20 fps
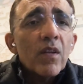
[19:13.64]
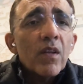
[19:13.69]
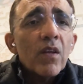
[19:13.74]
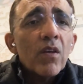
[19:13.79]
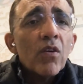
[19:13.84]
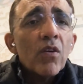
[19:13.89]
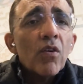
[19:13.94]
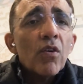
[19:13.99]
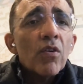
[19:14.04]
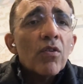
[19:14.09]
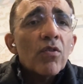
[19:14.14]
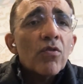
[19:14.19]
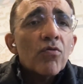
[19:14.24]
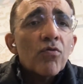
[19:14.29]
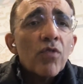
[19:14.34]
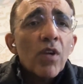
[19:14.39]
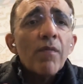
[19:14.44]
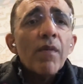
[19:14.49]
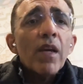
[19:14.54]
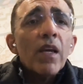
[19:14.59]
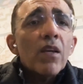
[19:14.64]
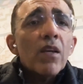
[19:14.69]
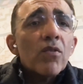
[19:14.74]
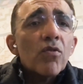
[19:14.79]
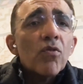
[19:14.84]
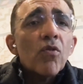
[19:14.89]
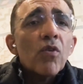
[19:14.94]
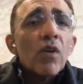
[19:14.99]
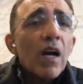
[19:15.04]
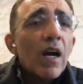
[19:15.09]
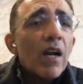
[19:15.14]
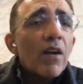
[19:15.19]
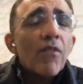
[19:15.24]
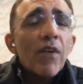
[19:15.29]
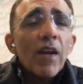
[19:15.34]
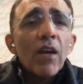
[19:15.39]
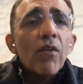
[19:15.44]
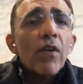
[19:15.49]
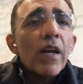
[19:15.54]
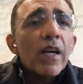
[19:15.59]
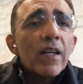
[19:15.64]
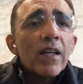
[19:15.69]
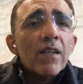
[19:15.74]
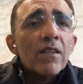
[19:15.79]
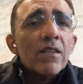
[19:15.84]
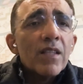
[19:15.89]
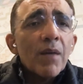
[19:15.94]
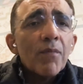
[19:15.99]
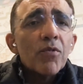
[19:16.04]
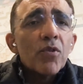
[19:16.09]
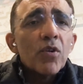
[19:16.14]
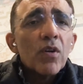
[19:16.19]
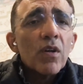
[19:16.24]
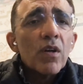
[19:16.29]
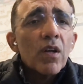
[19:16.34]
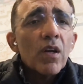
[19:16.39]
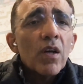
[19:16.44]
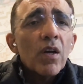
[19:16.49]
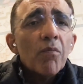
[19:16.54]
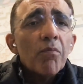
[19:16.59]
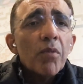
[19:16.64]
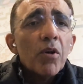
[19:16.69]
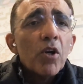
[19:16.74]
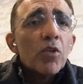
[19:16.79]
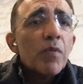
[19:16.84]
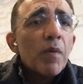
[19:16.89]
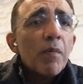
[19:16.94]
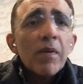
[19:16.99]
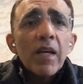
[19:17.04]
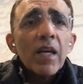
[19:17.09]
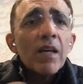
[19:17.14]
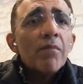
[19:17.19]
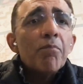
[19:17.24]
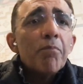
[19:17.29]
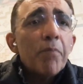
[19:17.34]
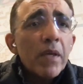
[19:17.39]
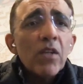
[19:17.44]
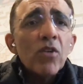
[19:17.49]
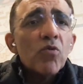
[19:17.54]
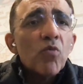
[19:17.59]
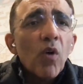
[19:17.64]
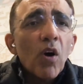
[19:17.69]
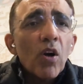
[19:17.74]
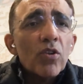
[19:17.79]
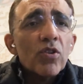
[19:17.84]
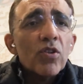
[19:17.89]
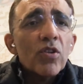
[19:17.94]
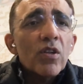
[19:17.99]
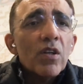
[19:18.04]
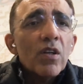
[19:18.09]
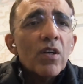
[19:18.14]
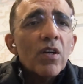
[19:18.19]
You're streaming, so you can't regulate consumption because people can binge watch.